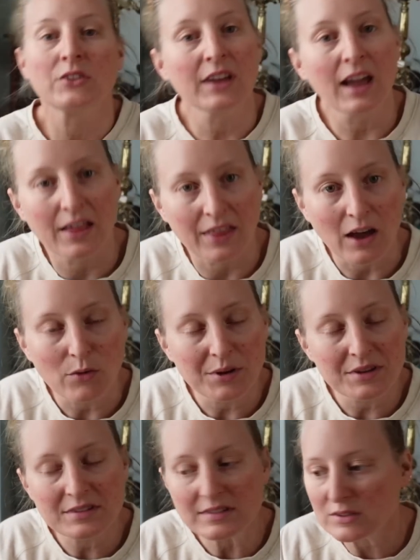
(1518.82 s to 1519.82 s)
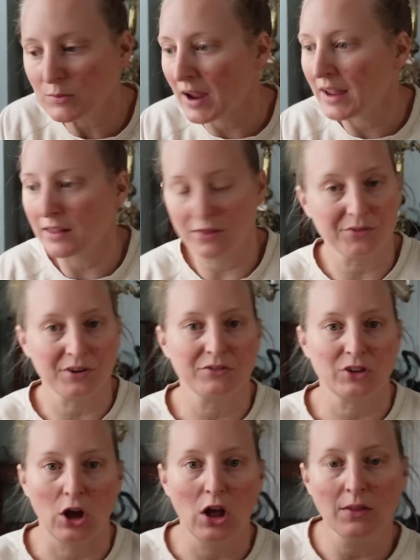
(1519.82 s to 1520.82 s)
yeah, that was my thrift
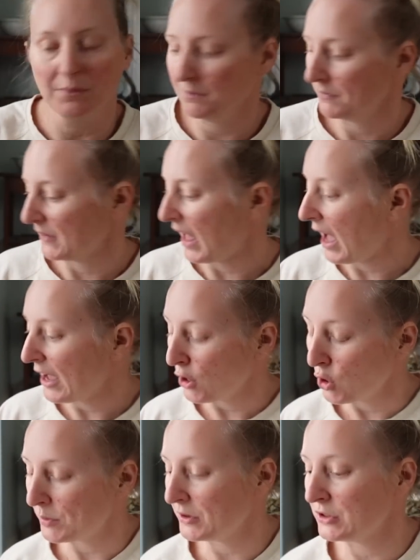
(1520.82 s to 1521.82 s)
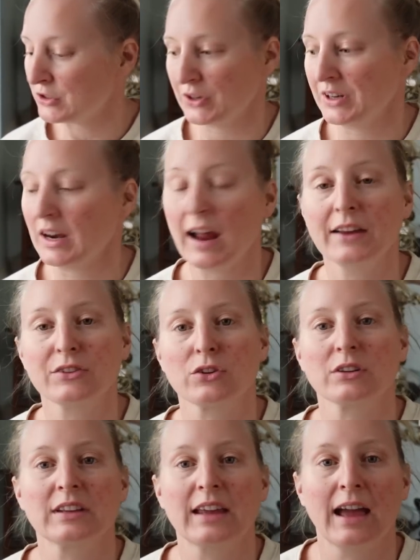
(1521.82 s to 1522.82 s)
haul. I hope you enjoyed it. I
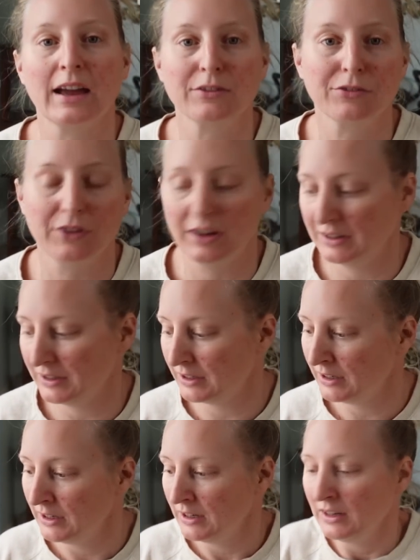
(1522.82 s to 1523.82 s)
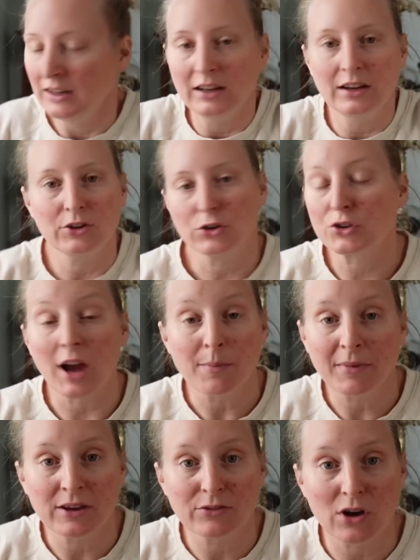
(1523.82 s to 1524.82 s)
certainly had fun
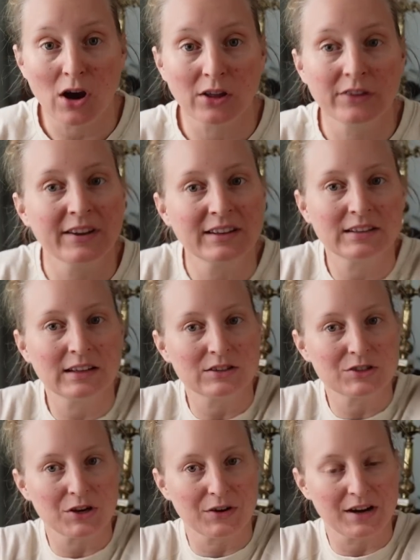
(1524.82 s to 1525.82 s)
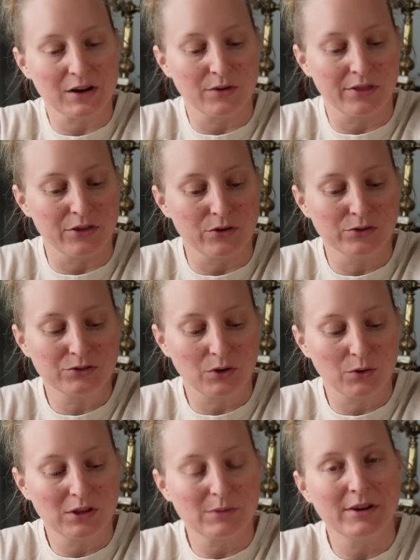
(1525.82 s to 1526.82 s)
shopping for all of it and then sharing it with you.
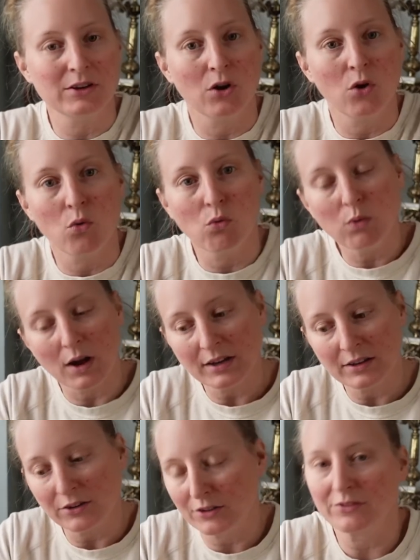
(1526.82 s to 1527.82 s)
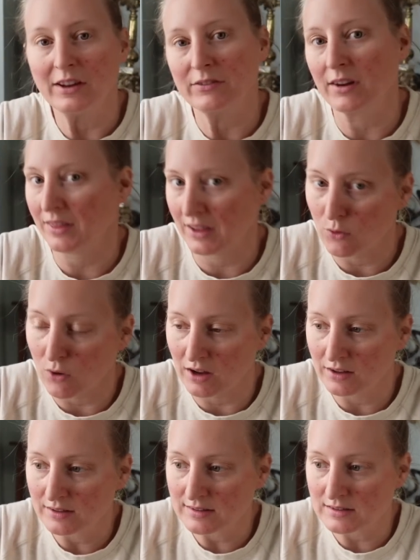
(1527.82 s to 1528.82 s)
So let me know what your favorite thing
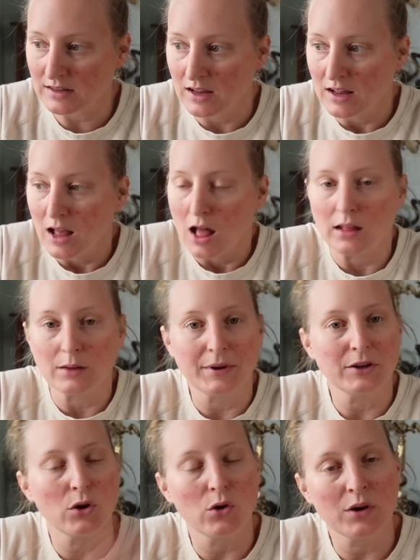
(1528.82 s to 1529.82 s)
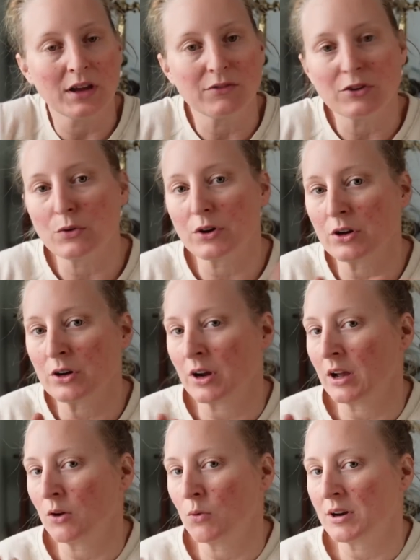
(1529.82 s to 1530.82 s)
was. Let me know if you were
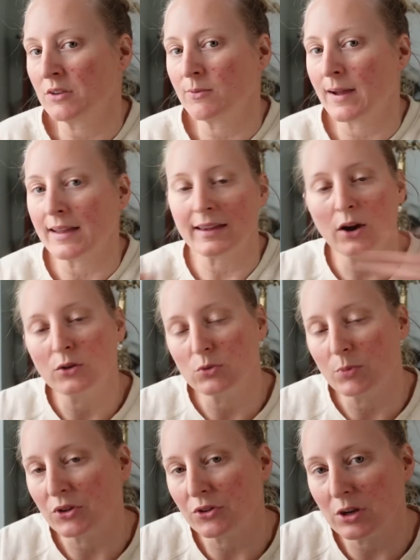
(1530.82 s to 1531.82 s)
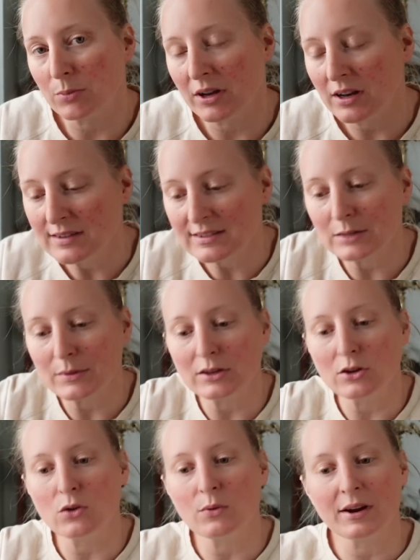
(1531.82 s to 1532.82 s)
one of my accountability buddies. Let me
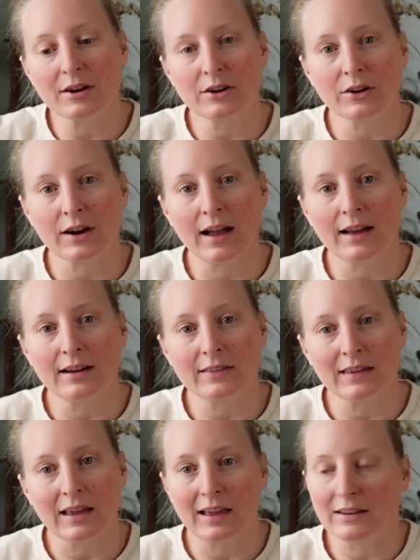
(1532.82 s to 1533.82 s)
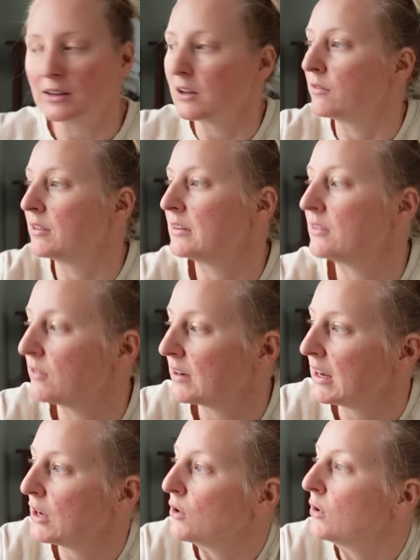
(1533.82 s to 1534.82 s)
know where you're at the end of this
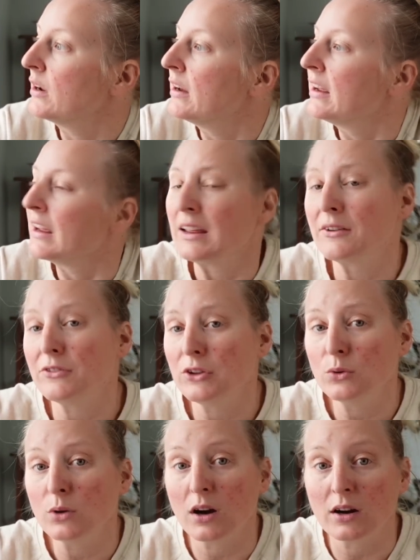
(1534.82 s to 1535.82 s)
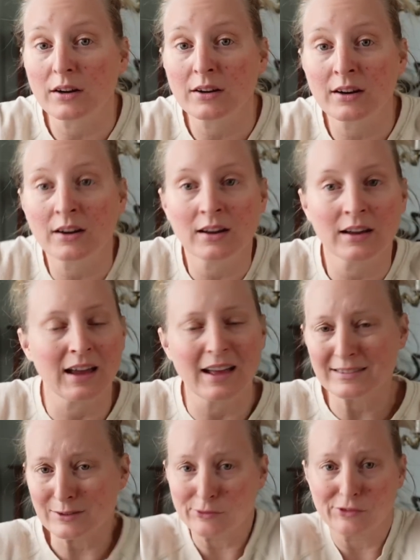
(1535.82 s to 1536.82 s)
video. If you are
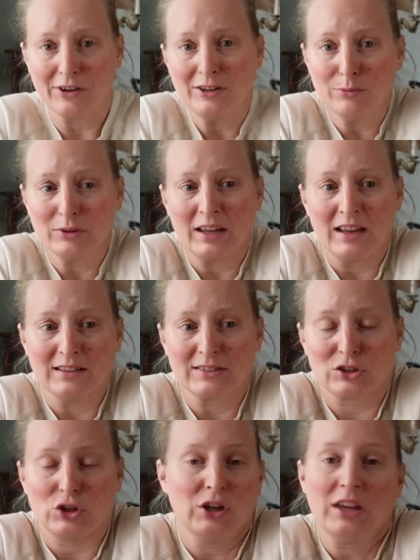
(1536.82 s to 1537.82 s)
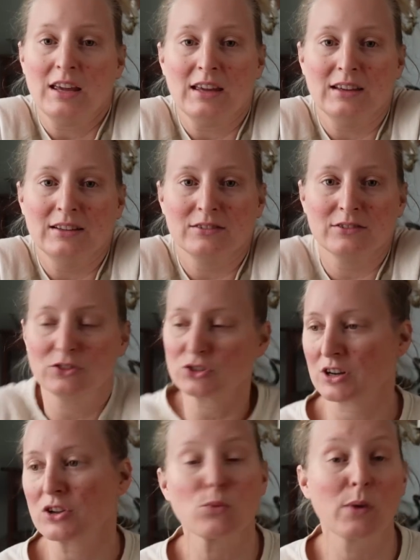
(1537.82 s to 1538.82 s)
got some fun plans cooking,
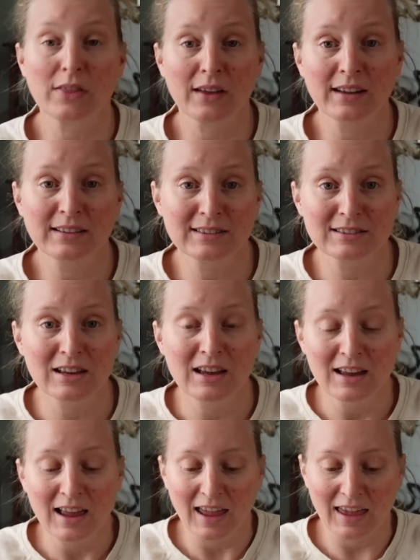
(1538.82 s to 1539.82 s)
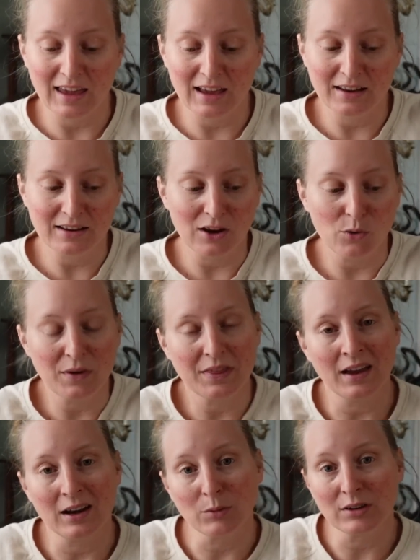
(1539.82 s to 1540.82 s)
share them with us. And with
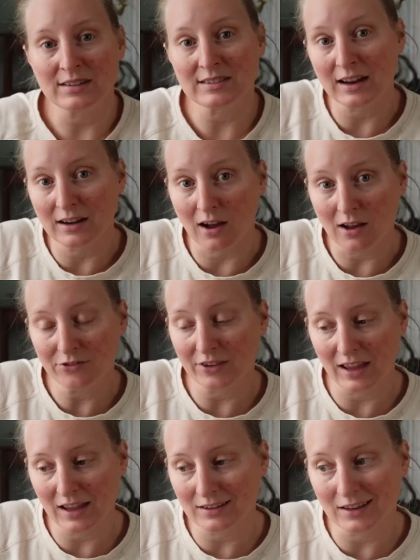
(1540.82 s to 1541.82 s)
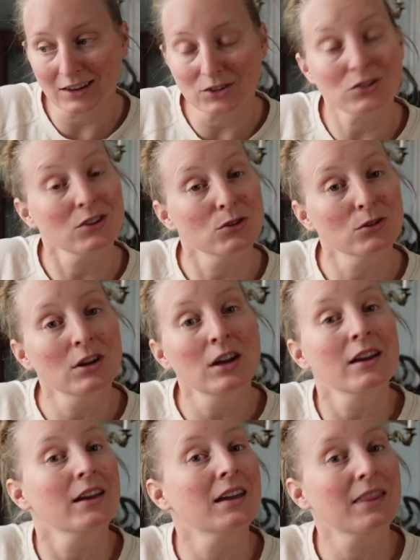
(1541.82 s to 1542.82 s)
that, I'm gonna sign off and catch you
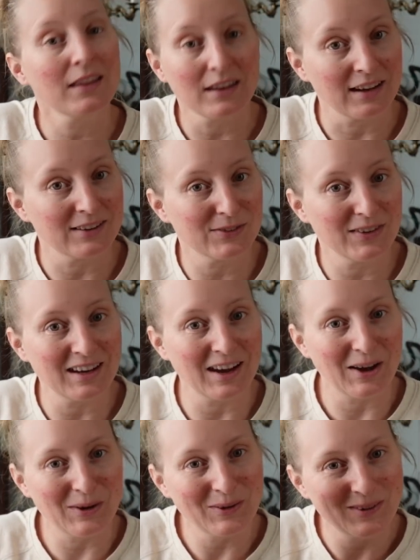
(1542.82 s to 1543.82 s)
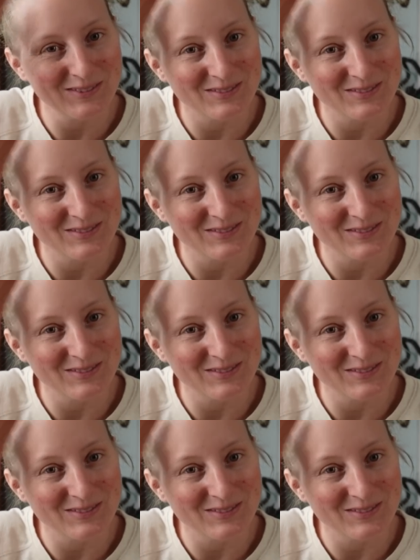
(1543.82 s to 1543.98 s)
in the next video.